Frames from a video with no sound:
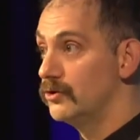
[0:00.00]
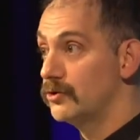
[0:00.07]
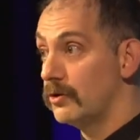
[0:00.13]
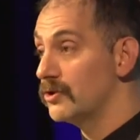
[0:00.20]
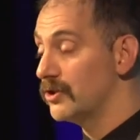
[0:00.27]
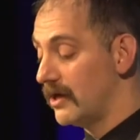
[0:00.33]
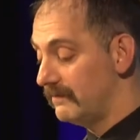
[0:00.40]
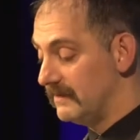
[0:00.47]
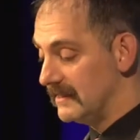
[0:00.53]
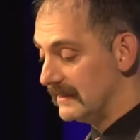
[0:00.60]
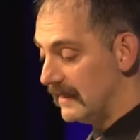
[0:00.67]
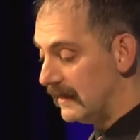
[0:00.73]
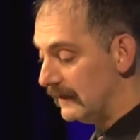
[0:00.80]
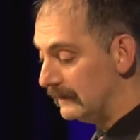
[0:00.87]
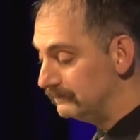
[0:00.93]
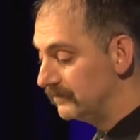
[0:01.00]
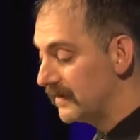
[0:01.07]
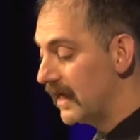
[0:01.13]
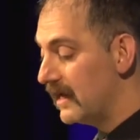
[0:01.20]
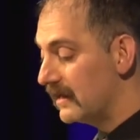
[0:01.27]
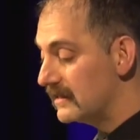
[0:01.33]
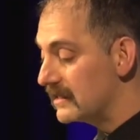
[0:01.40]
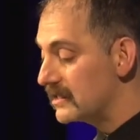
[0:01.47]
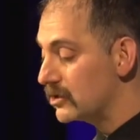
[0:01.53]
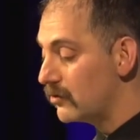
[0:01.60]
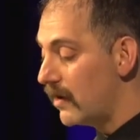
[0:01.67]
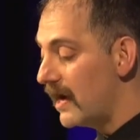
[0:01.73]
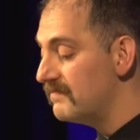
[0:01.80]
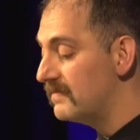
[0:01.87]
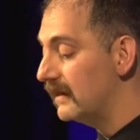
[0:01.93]
Georges Abissab
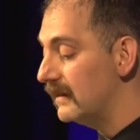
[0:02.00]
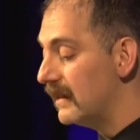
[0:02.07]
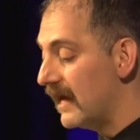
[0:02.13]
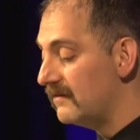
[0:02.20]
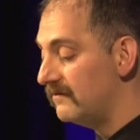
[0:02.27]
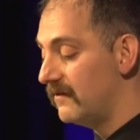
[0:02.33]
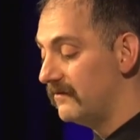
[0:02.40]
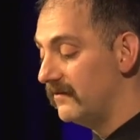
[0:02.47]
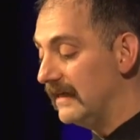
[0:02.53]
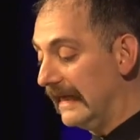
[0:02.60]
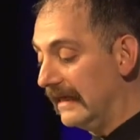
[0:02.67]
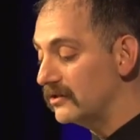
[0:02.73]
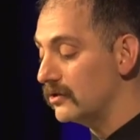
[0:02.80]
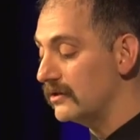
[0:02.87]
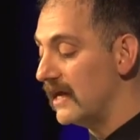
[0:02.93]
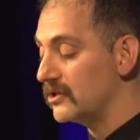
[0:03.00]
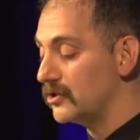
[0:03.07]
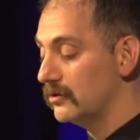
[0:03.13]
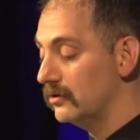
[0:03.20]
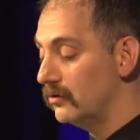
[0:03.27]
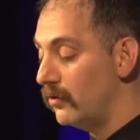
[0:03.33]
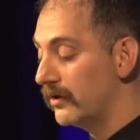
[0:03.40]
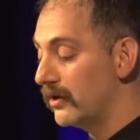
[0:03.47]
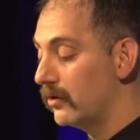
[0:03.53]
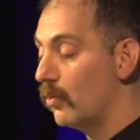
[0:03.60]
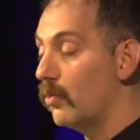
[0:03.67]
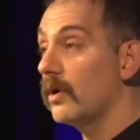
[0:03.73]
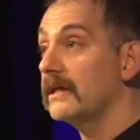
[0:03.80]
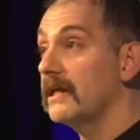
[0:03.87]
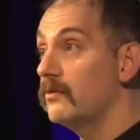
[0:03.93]
described the life of an international lawyer
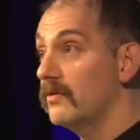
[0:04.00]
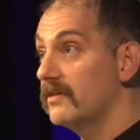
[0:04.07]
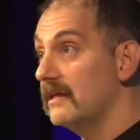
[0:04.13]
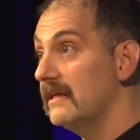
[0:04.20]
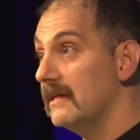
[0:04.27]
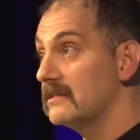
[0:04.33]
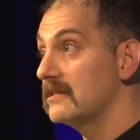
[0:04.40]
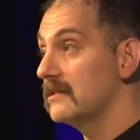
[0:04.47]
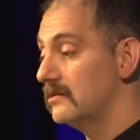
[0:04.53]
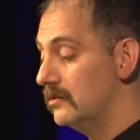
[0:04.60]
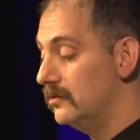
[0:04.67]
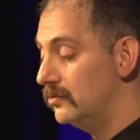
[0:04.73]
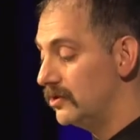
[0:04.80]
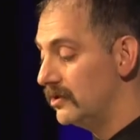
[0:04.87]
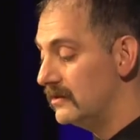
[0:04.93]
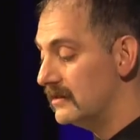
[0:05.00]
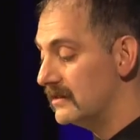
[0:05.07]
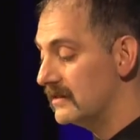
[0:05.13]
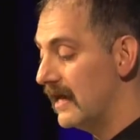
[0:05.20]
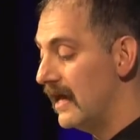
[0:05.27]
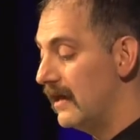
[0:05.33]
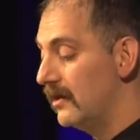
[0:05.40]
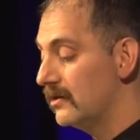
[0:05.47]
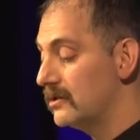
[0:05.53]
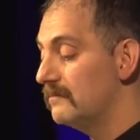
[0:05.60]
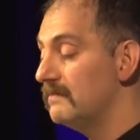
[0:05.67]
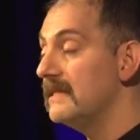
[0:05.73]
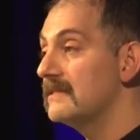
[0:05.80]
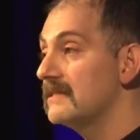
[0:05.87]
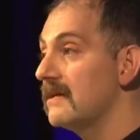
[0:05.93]
working within institutions
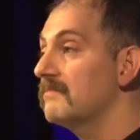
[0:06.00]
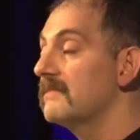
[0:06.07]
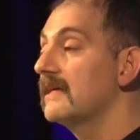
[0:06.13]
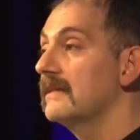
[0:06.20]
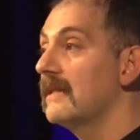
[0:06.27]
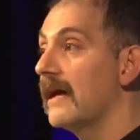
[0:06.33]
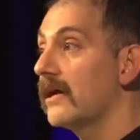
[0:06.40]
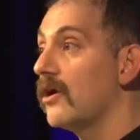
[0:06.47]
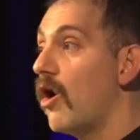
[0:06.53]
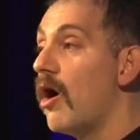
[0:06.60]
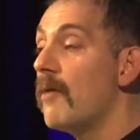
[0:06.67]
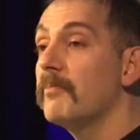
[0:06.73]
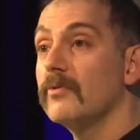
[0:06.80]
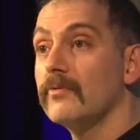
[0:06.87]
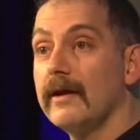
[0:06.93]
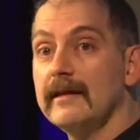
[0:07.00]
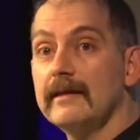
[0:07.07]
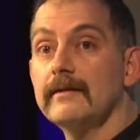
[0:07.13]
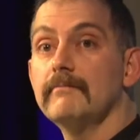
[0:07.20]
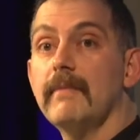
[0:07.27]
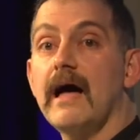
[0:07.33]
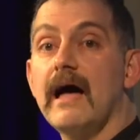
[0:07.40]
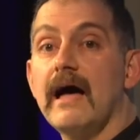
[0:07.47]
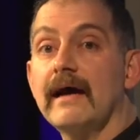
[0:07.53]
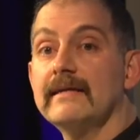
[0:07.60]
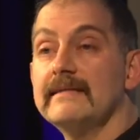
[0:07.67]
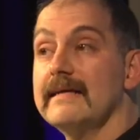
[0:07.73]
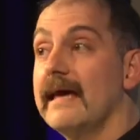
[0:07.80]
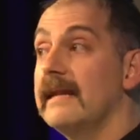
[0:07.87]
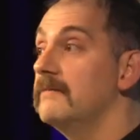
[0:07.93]
to be something like operating
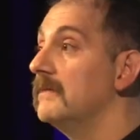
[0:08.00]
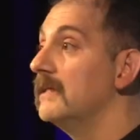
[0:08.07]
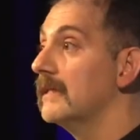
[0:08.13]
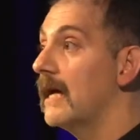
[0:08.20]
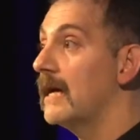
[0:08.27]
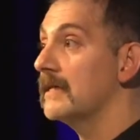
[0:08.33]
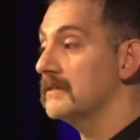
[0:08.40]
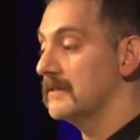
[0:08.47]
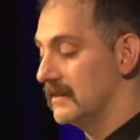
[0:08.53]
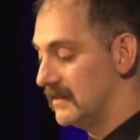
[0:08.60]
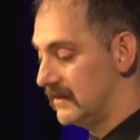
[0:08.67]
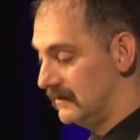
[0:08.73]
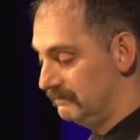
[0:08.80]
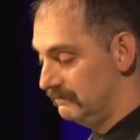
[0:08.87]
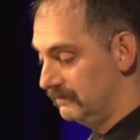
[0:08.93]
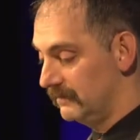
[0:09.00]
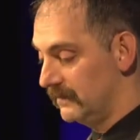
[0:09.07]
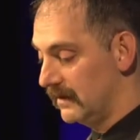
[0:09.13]
behind enemy lines.